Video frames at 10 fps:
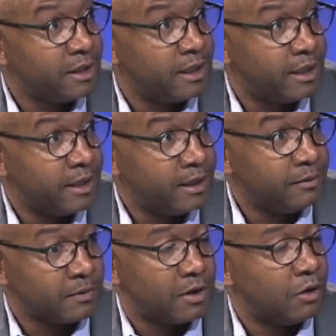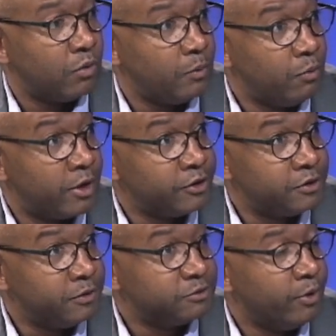and what we want to
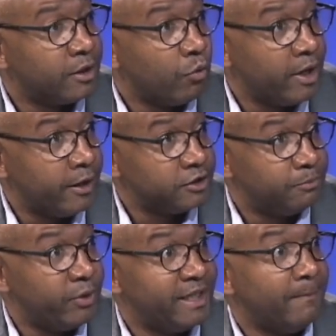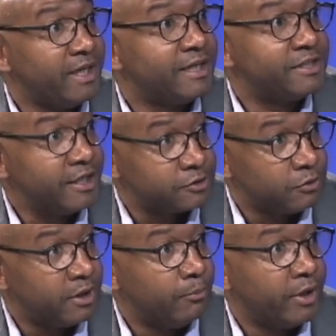do is bring awareness, be intentional
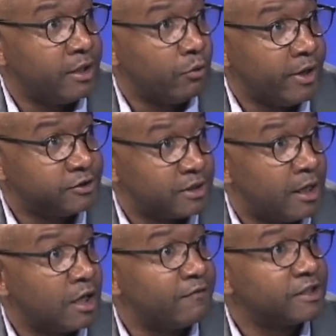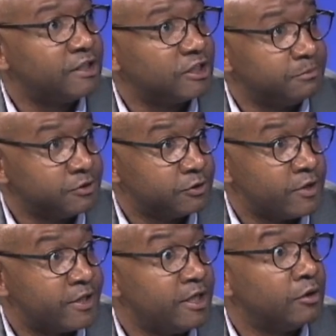in bringing awareness to all of our customers so
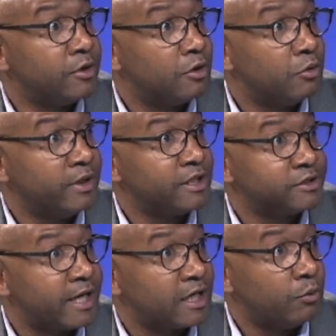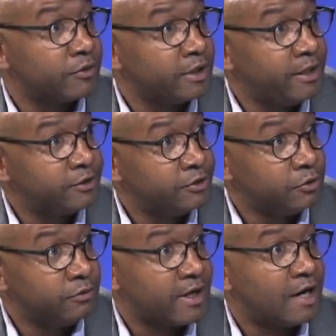that they'll know exactly what they need to
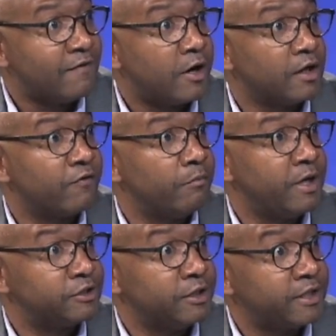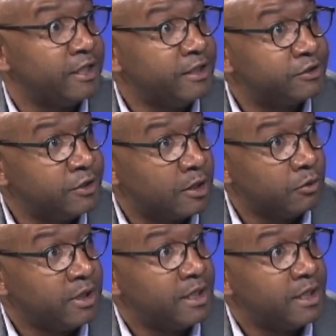do, have all the information that they need to know